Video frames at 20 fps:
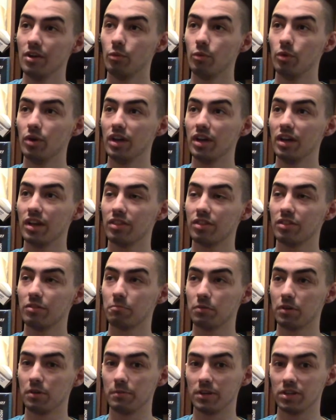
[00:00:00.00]
with
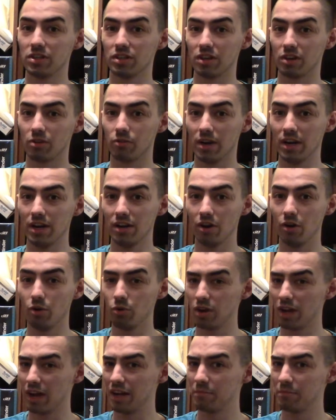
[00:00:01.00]
pretty much a great oak,